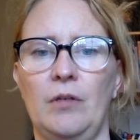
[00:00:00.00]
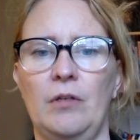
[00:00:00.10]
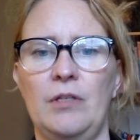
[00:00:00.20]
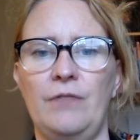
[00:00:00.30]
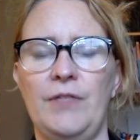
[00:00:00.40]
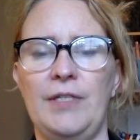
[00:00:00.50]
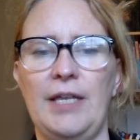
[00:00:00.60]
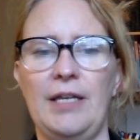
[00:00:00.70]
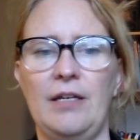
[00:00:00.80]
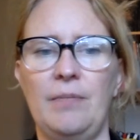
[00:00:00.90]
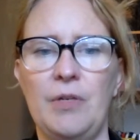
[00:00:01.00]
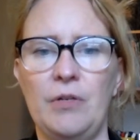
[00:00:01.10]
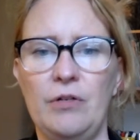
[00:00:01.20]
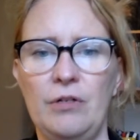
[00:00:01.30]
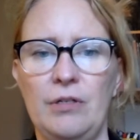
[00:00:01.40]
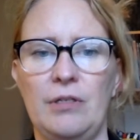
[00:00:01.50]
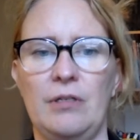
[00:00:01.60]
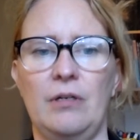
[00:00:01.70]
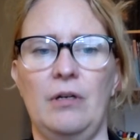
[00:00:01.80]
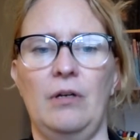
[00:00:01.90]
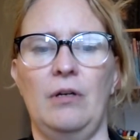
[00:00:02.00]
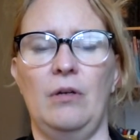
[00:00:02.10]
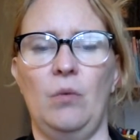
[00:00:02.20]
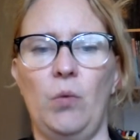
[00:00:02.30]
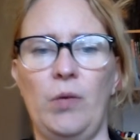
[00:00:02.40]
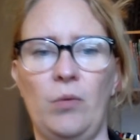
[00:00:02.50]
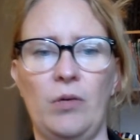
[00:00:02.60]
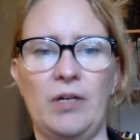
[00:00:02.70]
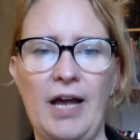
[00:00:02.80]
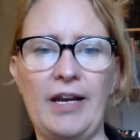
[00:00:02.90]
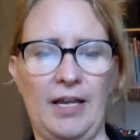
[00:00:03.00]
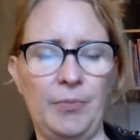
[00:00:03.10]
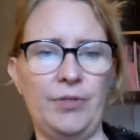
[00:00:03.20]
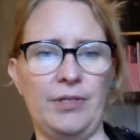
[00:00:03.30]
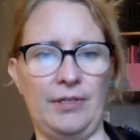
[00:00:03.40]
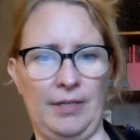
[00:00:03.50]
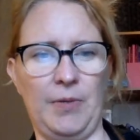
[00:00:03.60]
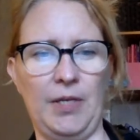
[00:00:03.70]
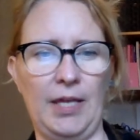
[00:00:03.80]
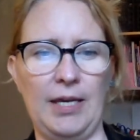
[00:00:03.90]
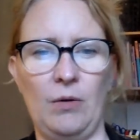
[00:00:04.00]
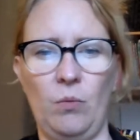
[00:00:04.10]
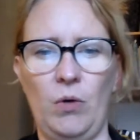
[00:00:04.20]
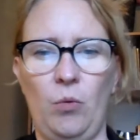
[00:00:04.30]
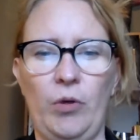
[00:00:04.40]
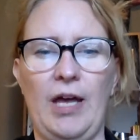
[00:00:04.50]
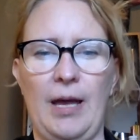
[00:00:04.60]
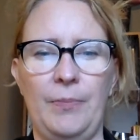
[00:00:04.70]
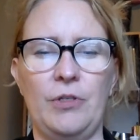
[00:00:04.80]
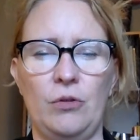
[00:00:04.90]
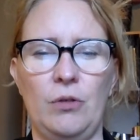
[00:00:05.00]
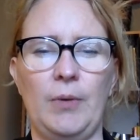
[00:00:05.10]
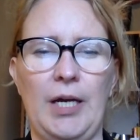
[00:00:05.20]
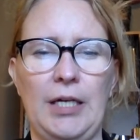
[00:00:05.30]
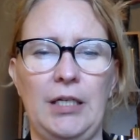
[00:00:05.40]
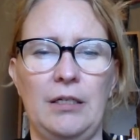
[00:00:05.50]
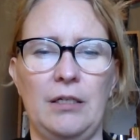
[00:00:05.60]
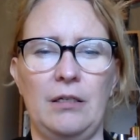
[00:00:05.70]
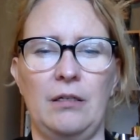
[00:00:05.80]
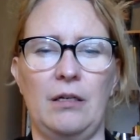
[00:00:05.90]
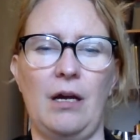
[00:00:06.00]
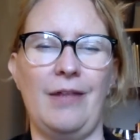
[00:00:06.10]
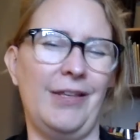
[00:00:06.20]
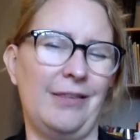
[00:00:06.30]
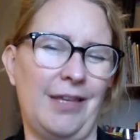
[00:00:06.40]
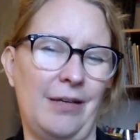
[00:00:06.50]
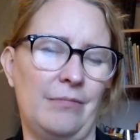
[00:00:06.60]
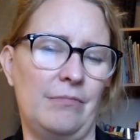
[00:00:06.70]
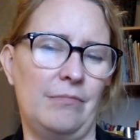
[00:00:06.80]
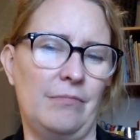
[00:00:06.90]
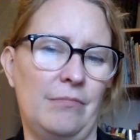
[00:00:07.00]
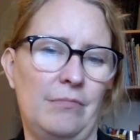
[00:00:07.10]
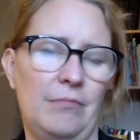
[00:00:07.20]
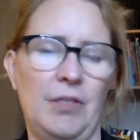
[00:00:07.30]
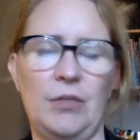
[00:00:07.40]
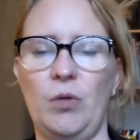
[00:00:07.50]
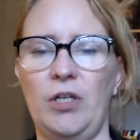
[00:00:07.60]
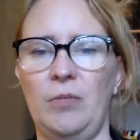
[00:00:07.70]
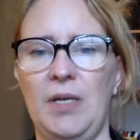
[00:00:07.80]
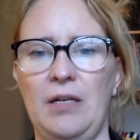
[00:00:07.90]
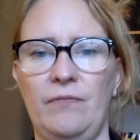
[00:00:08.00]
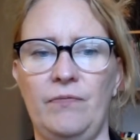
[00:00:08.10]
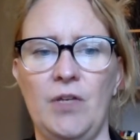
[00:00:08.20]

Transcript: sophisticated computers, we were not able to simulate what will happen to a rocket? I think that is what you mean.